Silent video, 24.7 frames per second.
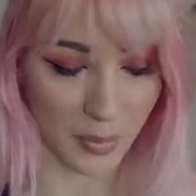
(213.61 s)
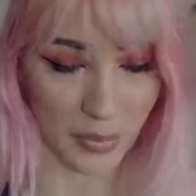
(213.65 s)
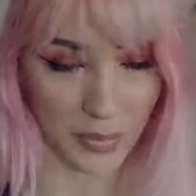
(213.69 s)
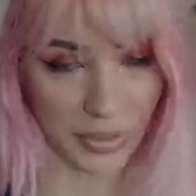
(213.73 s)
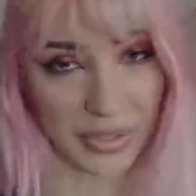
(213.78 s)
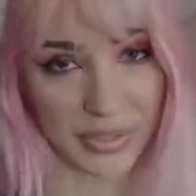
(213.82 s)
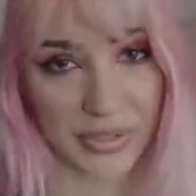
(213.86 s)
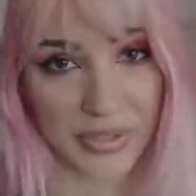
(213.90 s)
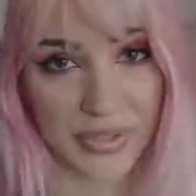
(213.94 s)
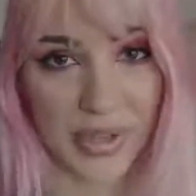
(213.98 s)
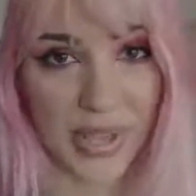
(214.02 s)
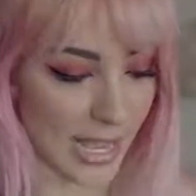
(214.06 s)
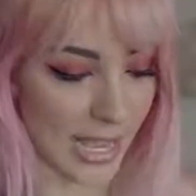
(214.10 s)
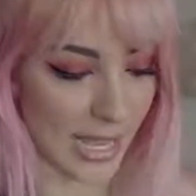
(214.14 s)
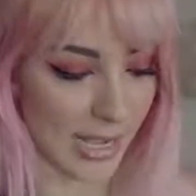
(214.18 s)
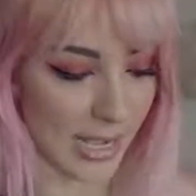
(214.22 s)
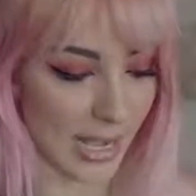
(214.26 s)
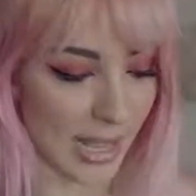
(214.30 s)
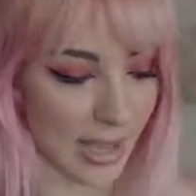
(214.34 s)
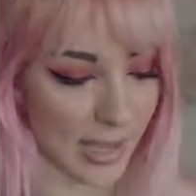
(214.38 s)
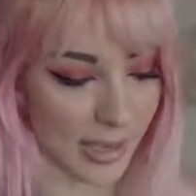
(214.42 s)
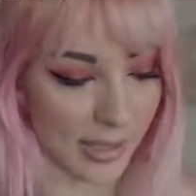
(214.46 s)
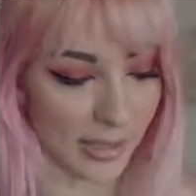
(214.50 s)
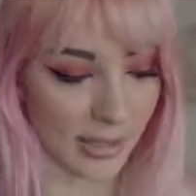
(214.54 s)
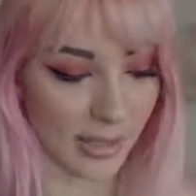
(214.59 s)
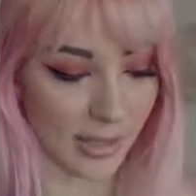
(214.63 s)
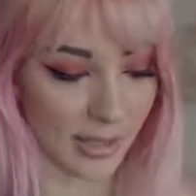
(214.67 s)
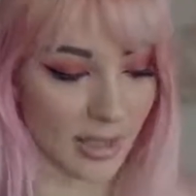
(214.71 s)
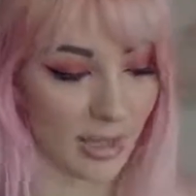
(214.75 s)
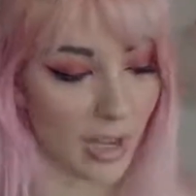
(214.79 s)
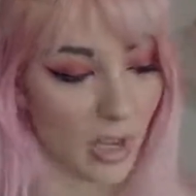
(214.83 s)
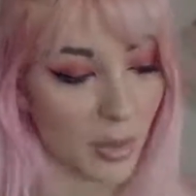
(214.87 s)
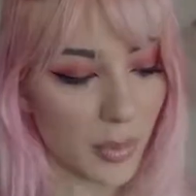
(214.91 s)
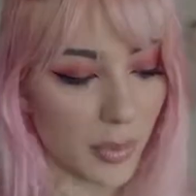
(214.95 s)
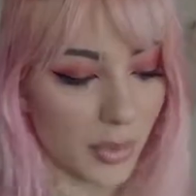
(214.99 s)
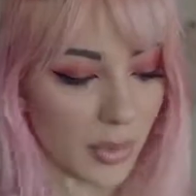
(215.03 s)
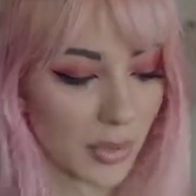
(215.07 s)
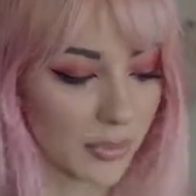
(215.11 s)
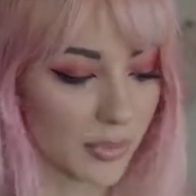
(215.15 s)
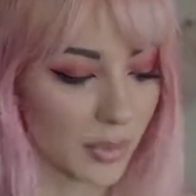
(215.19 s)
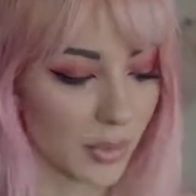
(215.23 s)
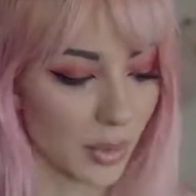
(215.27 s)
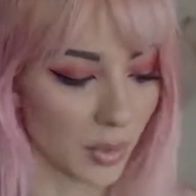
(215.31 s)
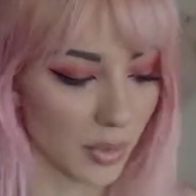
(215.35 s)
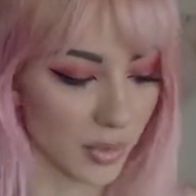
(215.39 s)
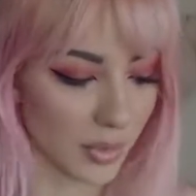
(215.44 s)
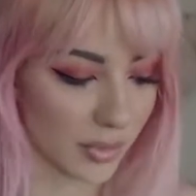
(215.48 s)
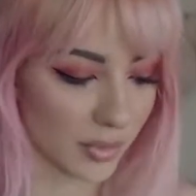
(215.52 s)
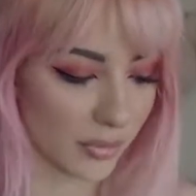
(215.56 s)
the print and I added like a couple of
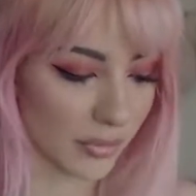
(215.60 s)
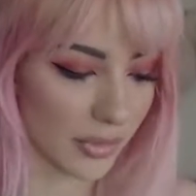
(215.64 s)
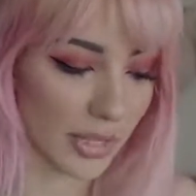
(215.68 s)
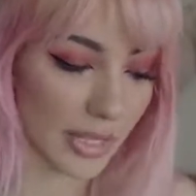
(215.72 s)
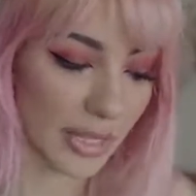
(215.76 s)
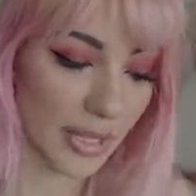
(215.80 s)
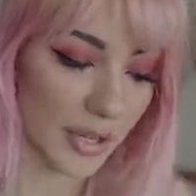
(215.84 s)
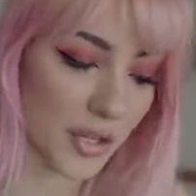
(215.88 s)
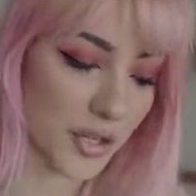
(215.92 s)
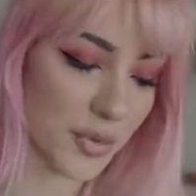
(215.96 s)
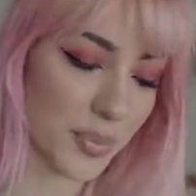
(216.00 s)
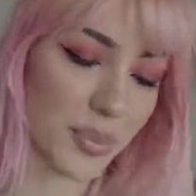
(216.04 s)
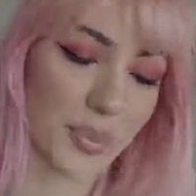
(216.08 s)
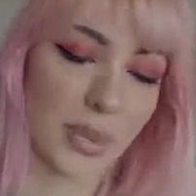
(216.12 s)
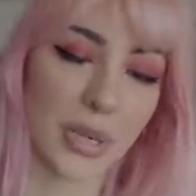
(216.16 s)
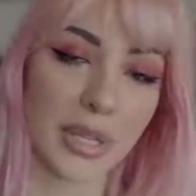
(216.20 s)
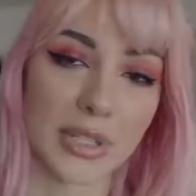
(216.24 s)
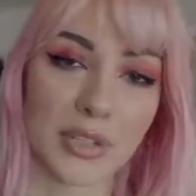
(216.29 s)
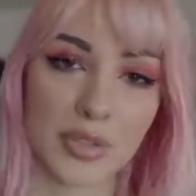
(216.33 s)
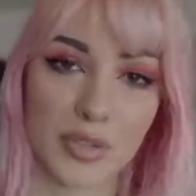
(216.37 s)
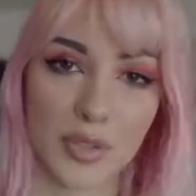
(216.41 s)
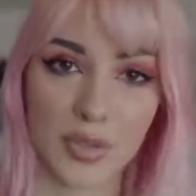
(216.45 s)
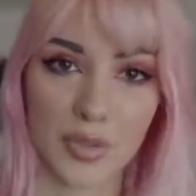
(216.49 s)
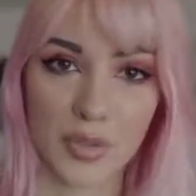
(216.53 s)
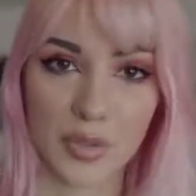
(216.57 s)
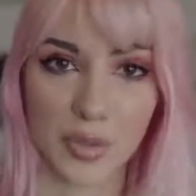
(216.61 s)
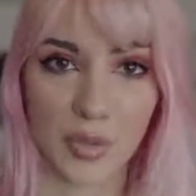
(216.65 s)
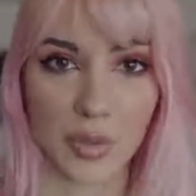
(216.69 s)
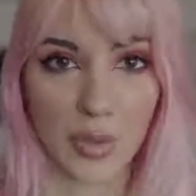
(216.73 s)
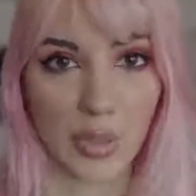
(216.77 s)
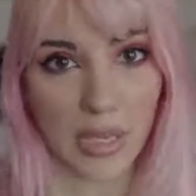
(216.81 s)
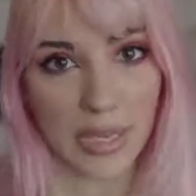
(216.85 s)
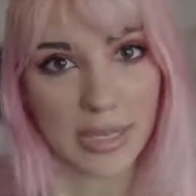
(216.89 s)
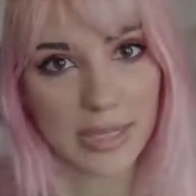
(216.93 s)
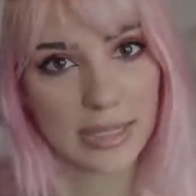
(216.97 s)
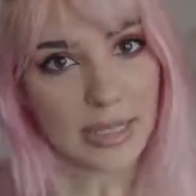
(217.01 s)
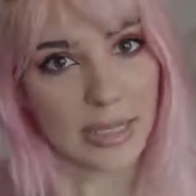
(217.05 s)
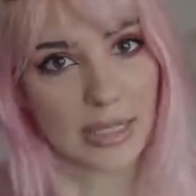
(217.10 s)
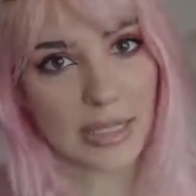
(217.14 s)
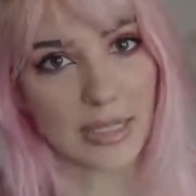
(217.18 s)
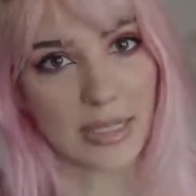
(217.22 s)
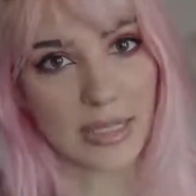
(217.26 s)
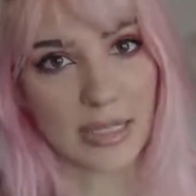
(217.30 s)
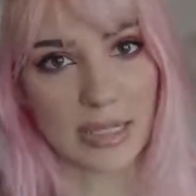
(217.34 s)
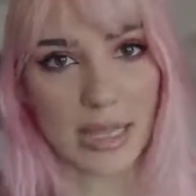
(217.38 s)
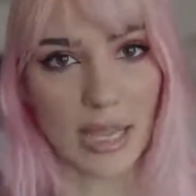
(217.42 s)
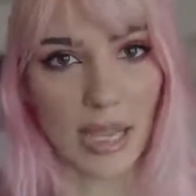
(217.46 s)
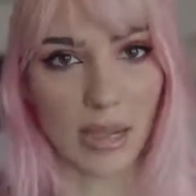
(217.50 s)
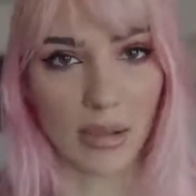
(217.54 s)
photos of each print, just so you guys can
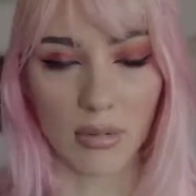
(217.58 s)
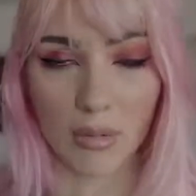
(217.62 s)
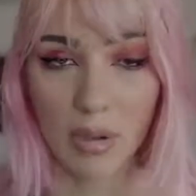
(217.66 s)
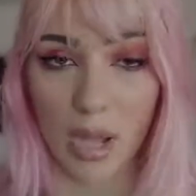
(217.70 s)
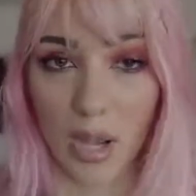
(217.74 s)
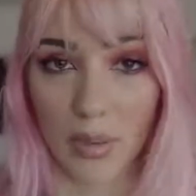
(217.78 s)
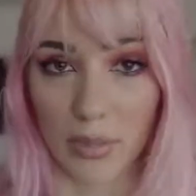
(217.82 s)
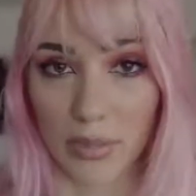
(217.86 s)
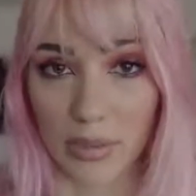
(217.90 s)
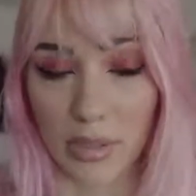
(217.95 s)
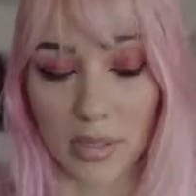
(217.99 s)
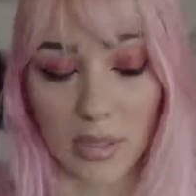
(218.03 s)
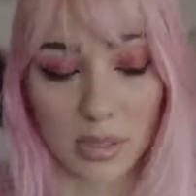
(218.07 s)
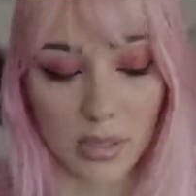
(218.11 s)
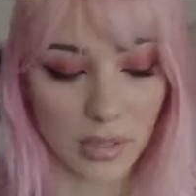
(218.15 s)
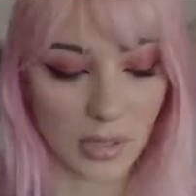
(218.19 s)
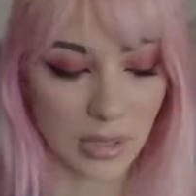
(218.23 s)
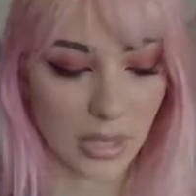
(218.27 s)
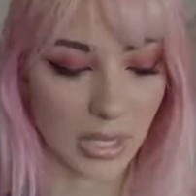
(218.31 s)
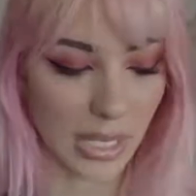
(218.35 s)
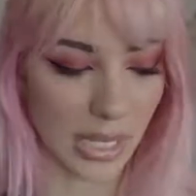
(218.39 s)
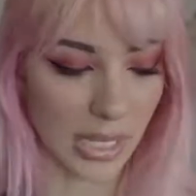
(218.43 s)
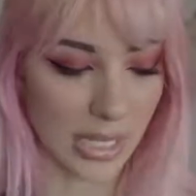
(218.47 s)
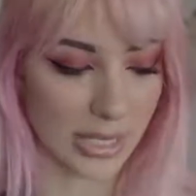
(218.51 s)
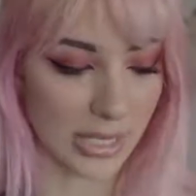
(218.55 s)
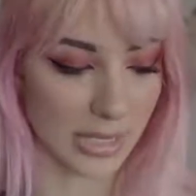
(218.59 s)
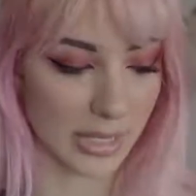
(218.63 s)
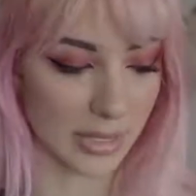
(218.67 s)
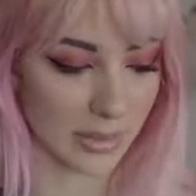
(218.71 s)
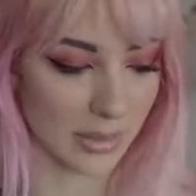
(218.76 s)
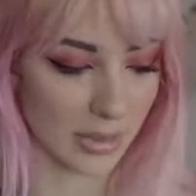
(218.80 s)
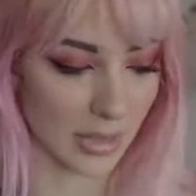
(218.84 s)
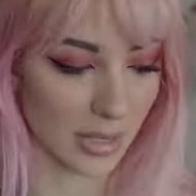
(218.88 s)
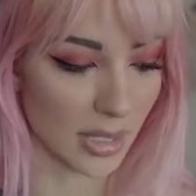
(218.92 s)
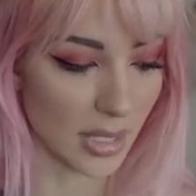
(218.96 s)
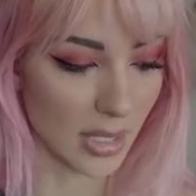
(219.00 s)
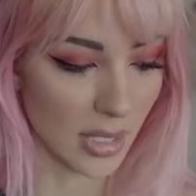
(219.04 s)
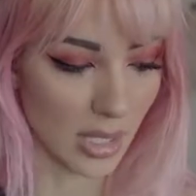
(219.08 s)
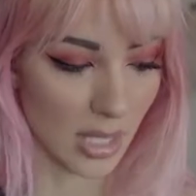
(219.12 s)
see how they look, and